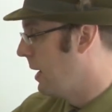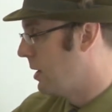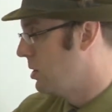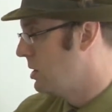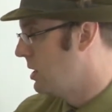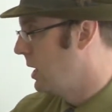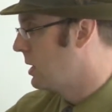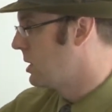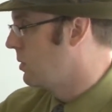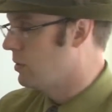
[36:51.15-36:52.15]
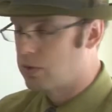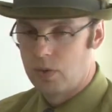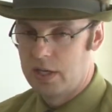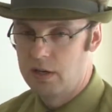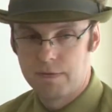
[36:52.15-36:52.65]
I could just say x equals
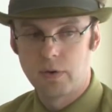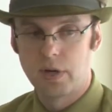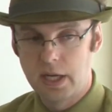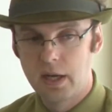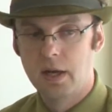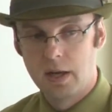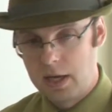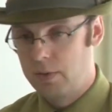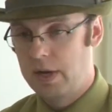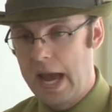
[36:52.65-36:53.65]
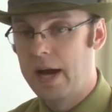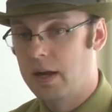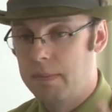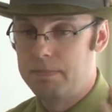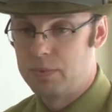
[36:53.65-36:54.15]
20 to 40, and it would add
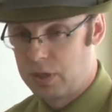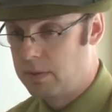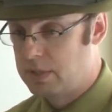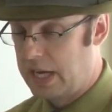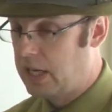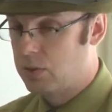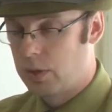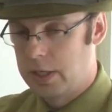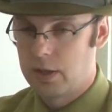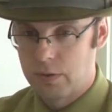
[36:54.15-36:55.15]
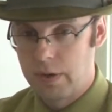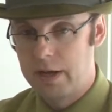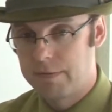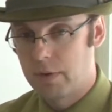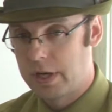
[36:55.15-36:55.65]
up terms a20 through
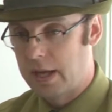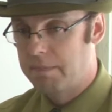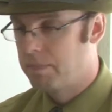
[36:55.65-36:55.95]
a40.